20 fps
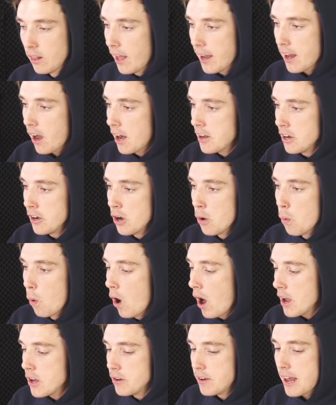Like, I don't know
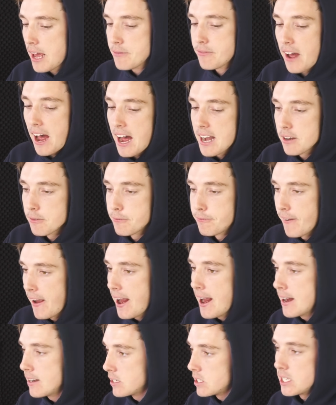why you'd ever add a
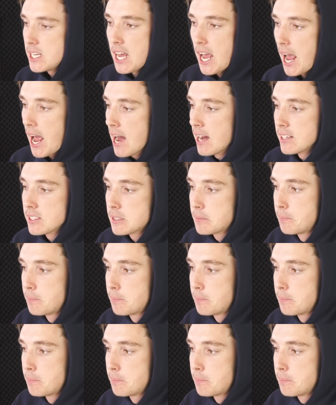van to your house,